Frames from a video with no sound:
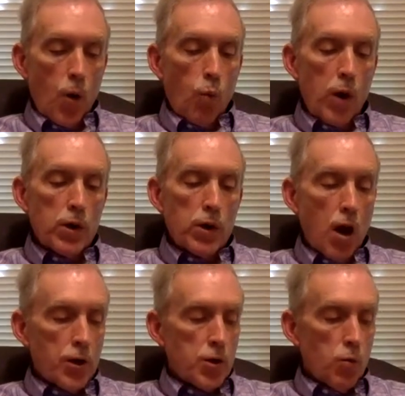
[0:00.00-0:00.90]
We were
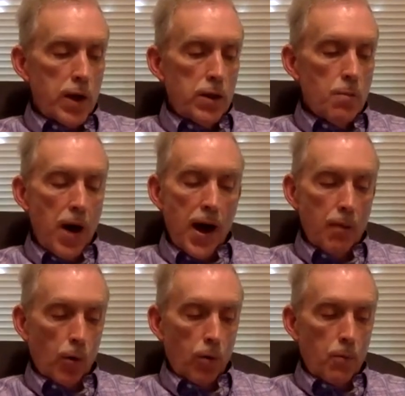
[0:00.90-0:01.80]
taught to read the
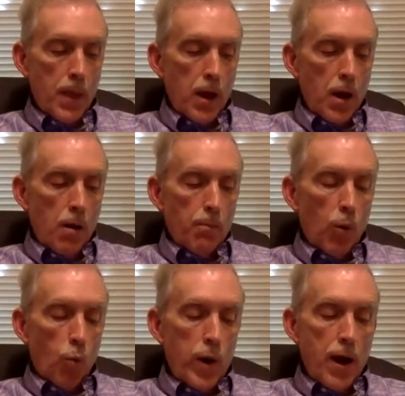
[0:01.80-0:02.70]
Bible, but
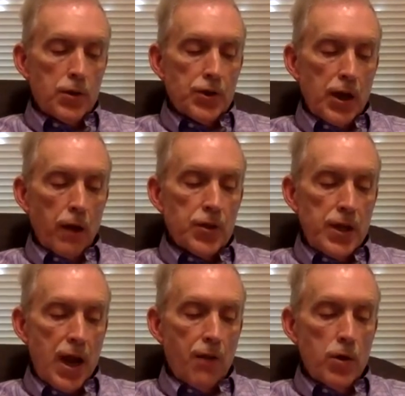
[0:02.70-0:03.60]
we ourselves
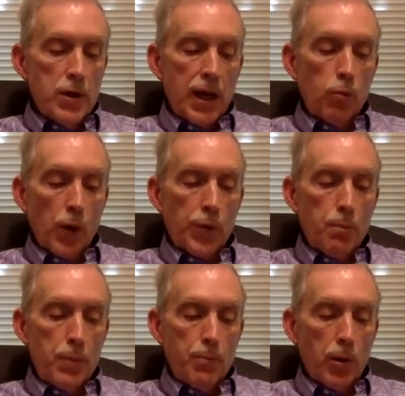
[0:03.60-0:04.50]
never did what the
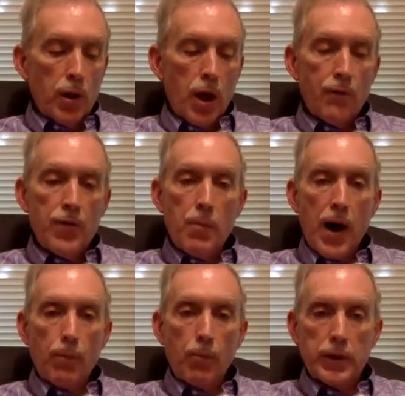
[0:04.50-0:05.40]
people of the
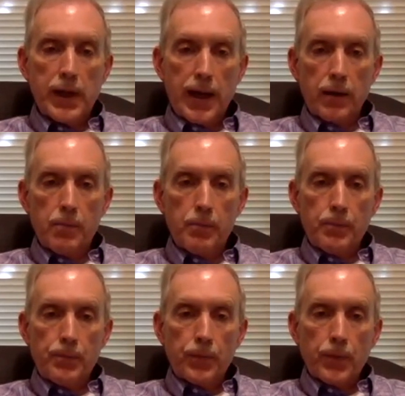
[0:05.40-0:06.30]
Bible did.
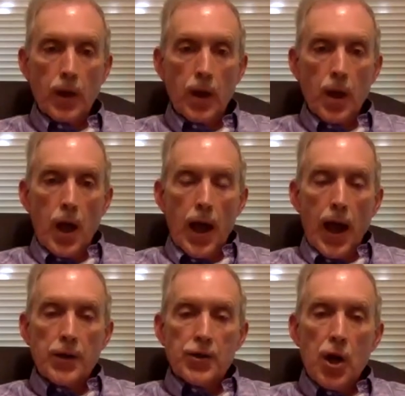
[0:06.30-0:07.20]

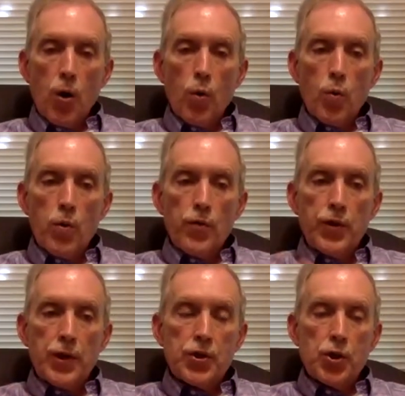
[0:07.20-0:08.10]
And so
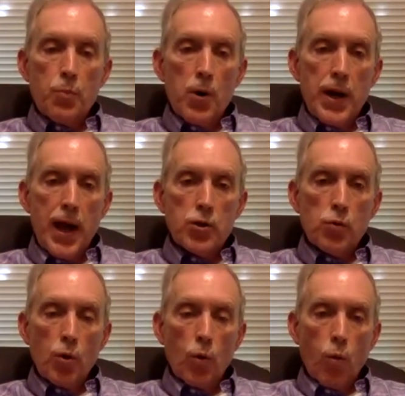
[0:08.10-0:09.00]
this
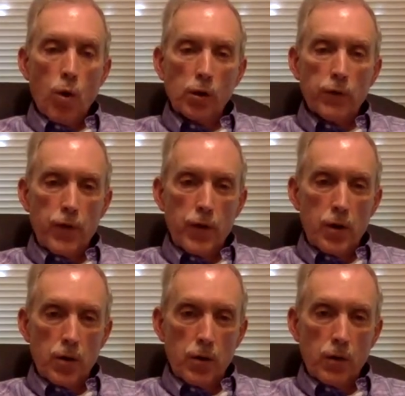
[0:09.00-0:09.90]
supernatural
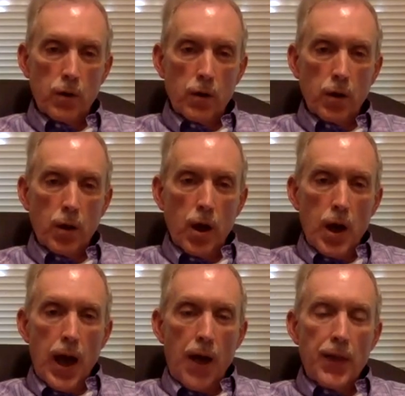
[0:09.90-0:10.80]
worldview
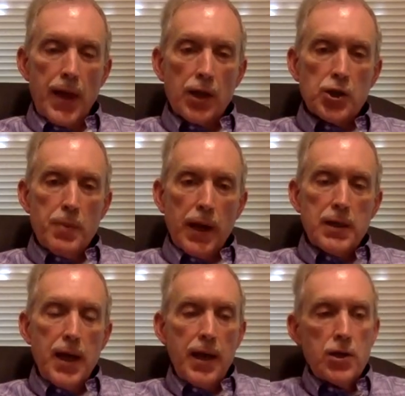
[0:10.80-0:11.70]
and the
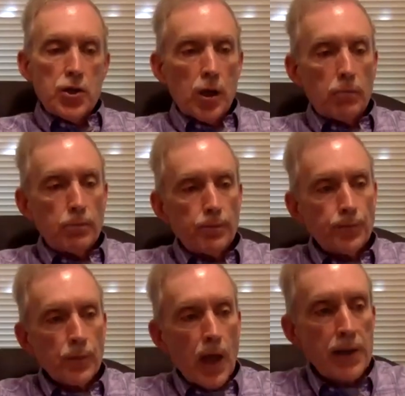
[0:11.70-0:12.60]
expectation,
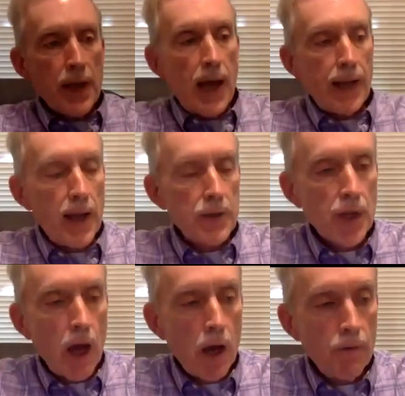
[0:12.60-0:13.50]
I guess,
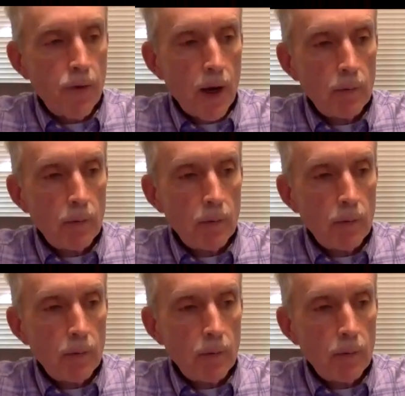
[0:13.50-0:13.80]
of,